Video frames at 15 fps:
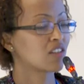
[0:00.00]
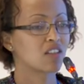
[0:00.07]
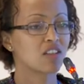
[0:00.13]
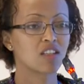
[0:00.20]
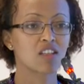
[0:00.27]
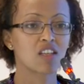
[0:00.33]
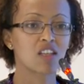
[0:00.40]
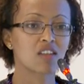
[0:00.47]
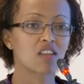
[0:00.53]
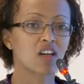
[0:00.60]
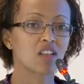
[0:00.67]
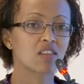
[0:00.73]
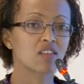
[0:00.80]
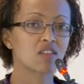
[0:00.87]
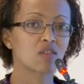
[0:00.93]
thinking
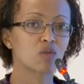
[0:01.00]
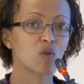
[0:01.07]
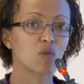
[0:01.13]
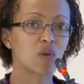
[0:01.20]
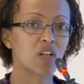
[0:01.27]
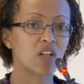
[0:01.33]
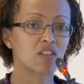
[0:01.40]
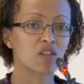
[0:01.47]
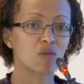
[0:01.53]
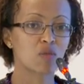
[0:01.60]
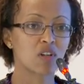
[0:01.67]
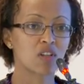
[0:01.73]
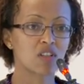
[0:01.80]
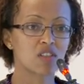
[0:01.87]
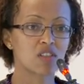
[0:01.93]
that women
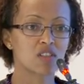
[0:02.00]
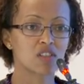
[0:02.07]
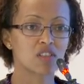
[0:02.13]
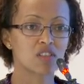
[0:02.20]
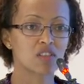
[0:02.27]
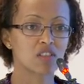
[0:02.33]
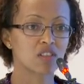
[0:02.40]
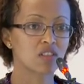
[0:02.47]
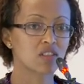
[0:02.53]
entrepreneurs